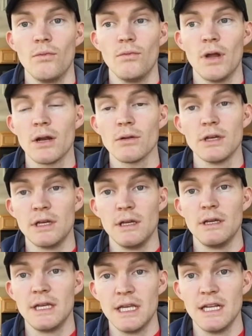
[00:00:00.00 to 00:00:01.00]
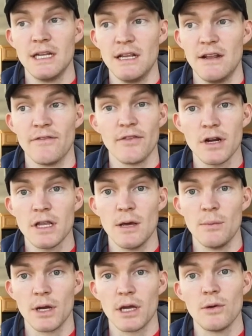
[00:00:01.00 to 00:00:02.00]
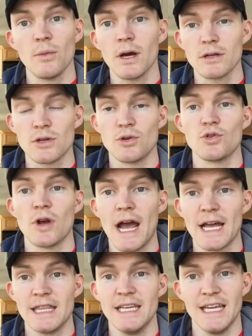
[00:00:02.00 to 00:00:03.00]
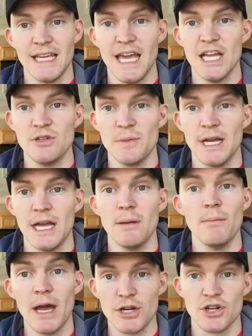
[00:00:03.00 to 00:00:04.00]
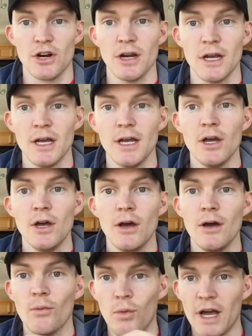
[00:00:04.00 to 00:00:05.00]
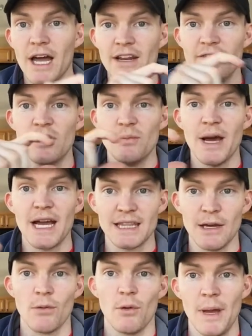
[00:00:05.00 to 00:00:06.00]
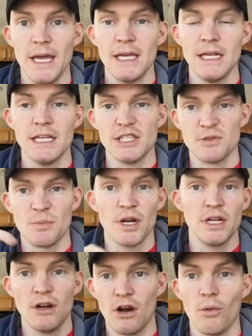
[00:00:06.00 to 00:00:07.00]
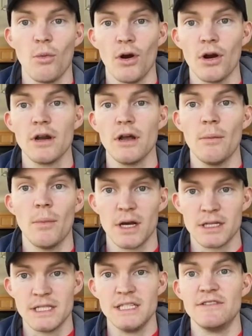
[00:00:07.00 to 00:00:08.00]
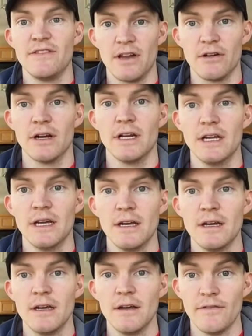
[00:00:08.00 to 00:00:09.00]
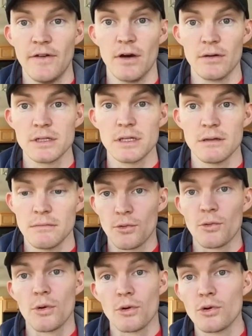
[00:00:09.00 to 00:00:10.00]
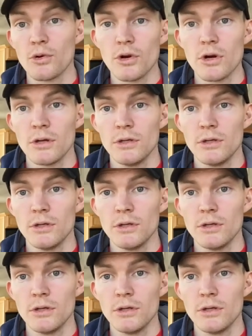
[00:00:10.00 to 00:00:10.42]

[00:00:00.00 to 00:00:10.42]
not only getting it in front of them, but can we also track the engagement and measure what kind of impact that we're making and spreading our word amongst these veteran folks. Through Recruiter,